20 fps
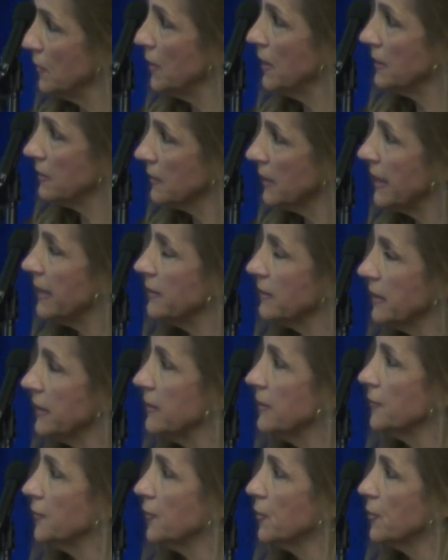lately
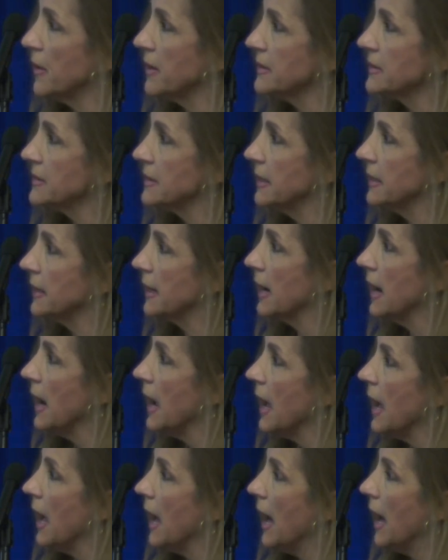the forensic.
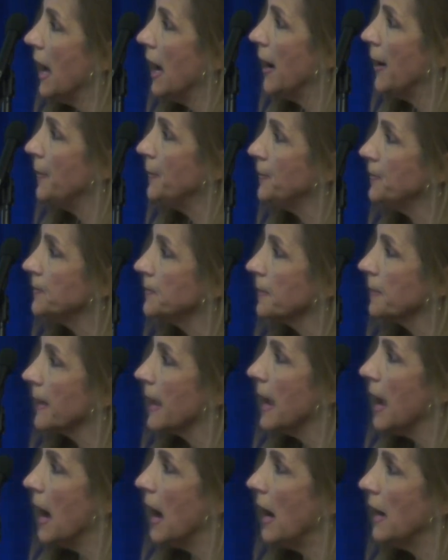
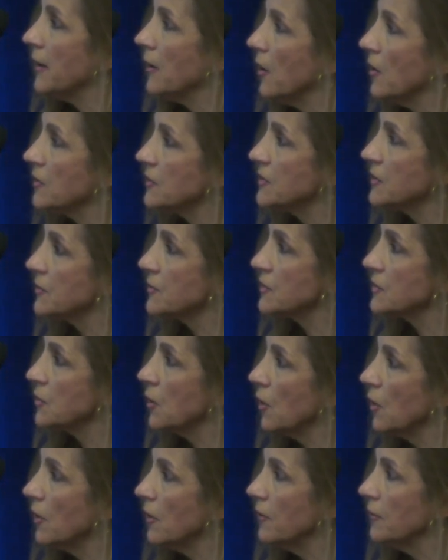I also
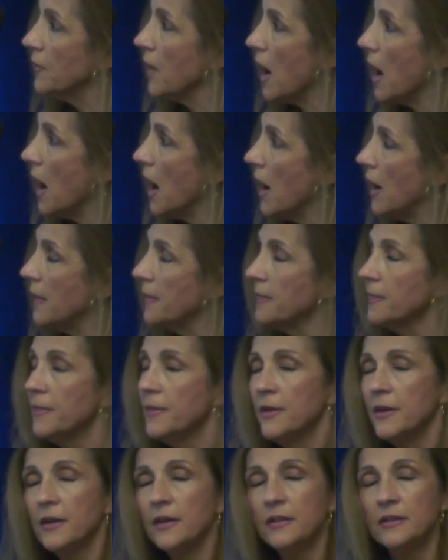serve on
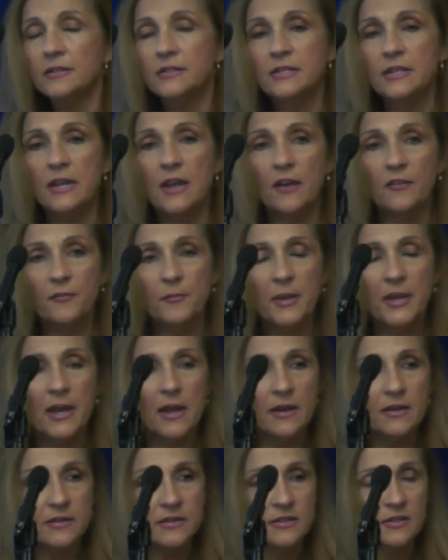the
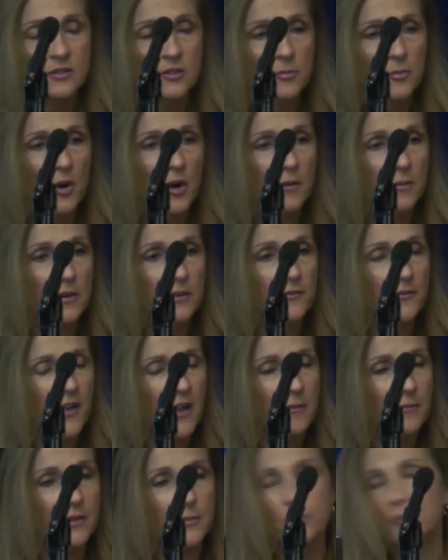DFPS, the Department of
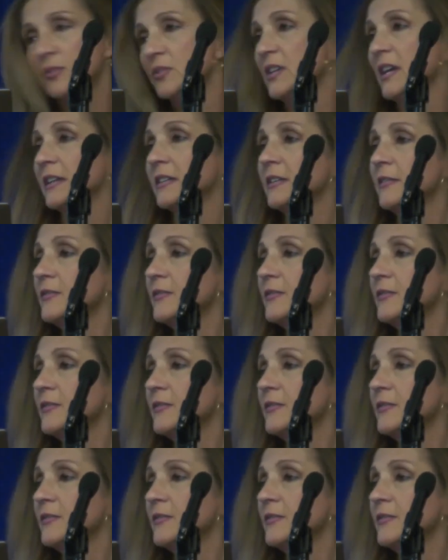Family Protective